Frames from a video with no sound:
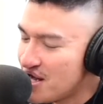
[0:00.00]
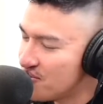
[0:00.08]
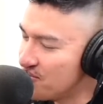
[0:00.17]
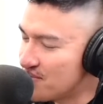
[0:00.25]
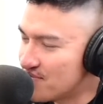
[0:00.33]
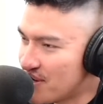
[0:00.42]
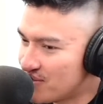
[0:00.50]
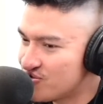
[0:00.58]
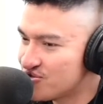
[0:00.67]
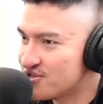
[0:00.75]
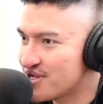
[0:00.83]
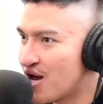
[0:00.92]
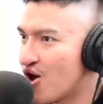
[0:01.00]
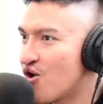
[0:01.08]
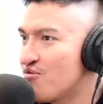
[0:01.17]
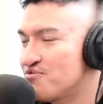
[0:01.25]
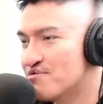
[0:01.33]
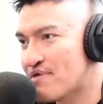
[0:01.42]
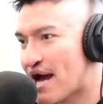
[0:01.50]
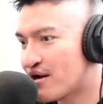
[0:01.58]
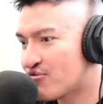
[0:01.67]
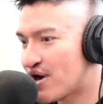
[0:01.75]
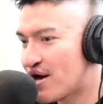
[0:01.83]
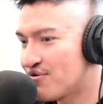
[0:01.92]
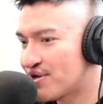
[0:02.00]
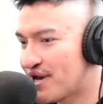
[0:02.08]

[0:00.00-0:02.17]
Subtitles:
little bit about yourself, your background,